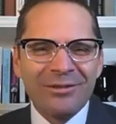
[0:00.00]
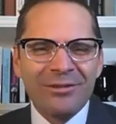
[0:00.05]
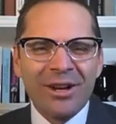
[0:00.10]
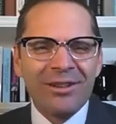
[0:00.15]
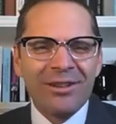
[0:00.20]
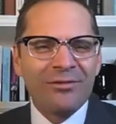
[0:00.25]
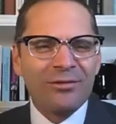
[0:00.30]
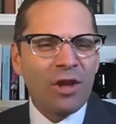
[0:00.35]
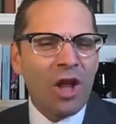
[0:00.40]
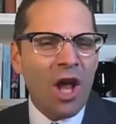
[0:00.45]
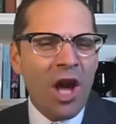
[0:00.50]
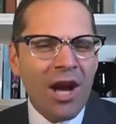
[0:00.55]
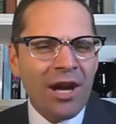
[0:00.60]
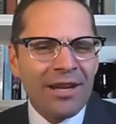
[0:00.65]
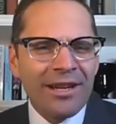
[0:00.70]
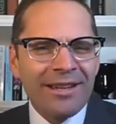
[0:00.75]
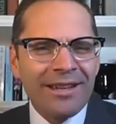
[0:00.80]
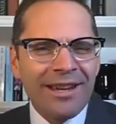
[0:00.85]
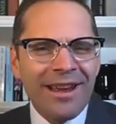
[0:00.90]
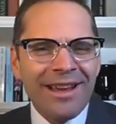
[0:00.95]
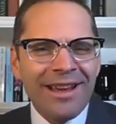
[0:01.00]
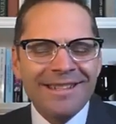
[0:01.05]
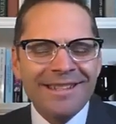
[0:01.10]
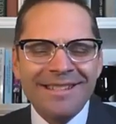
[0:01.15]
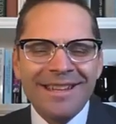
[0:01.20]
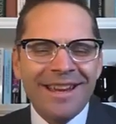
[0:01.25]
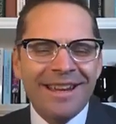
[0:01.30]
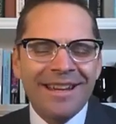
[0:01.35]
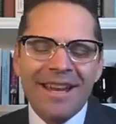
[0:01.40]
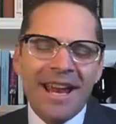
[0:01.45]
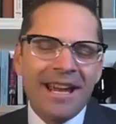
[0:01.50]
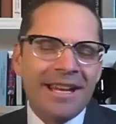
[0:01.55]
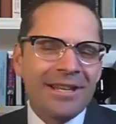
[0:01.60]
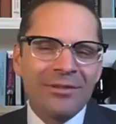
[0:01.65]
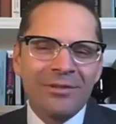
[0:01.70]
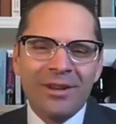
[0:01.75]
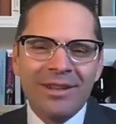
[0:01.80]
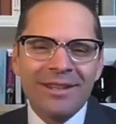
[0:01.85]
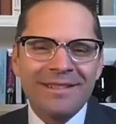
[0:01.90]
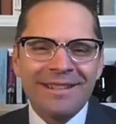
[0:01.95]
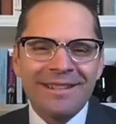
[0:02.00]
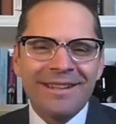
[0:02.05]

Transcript: A vlogcast, in any event.